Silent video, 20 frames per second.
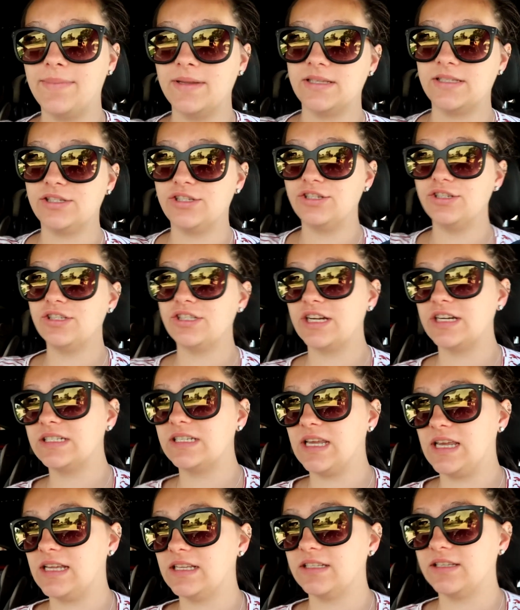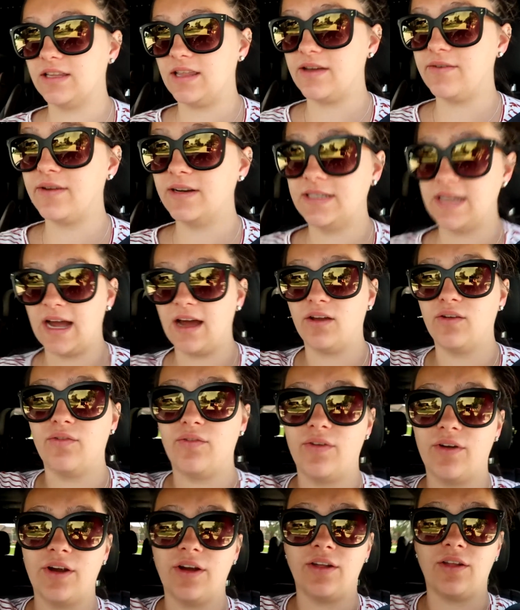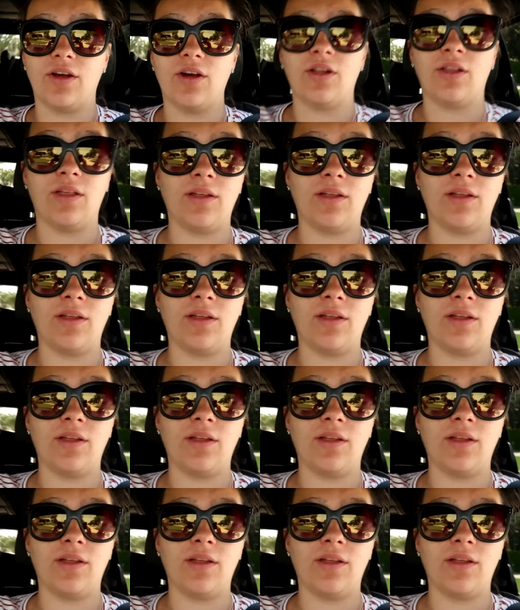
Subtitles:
It's 2:13, so they were down for a